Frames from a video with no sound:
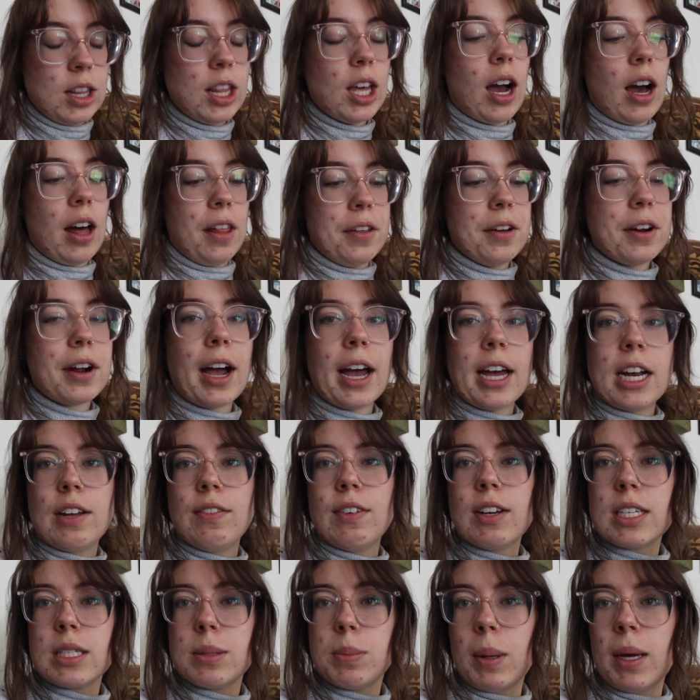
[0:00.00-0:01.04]
The author kind
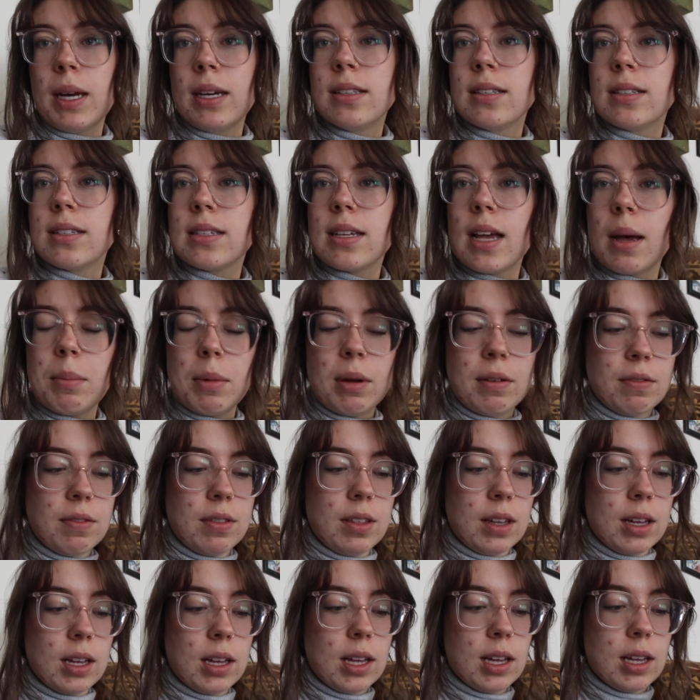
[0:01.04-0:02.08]
of explains some of
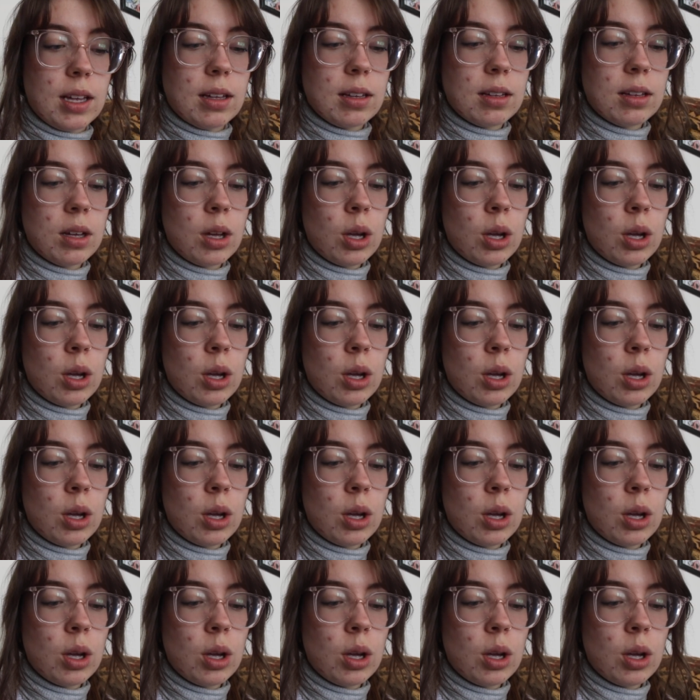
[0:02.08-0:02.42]
the